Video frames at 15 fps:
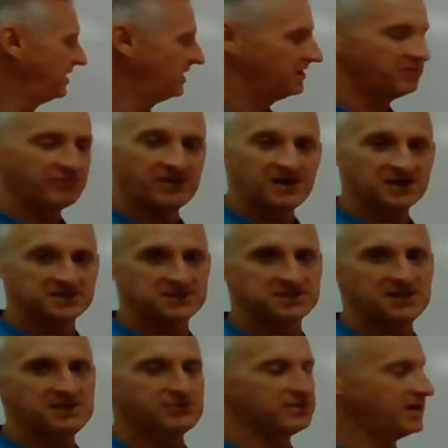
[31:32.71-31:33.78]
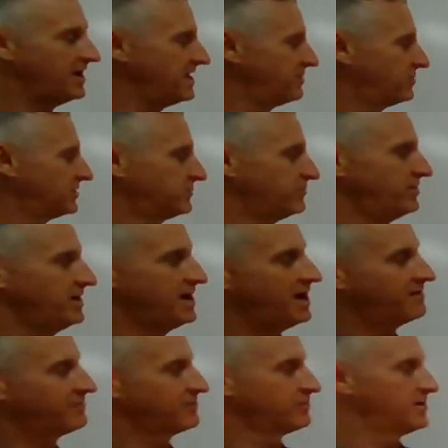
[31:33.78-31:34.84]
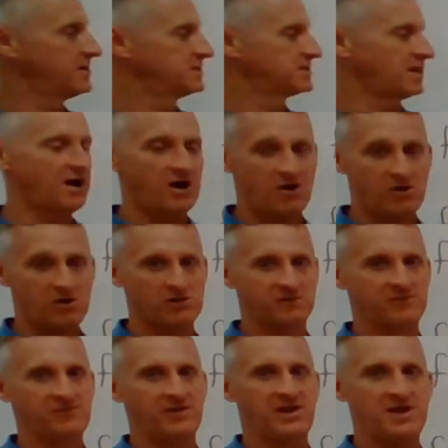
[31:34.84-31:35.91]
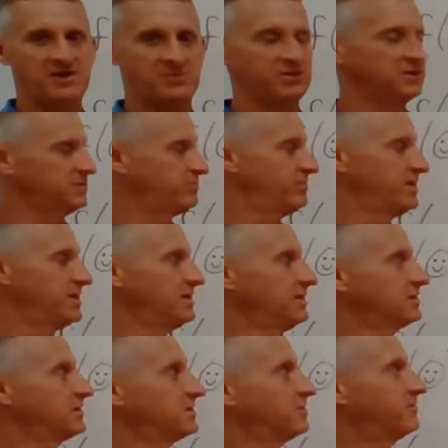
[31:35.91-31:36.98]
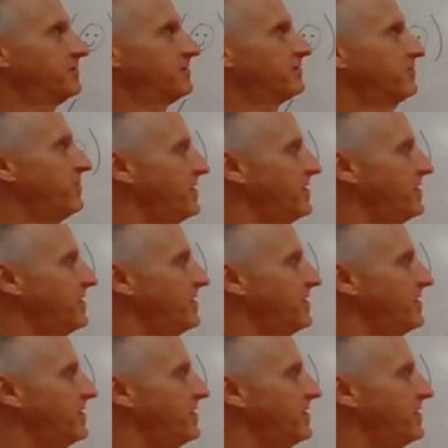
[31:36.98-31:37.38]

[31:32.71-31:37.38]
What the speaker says: If x is equal to a plus b, I have to raise all of a plus b to the 5th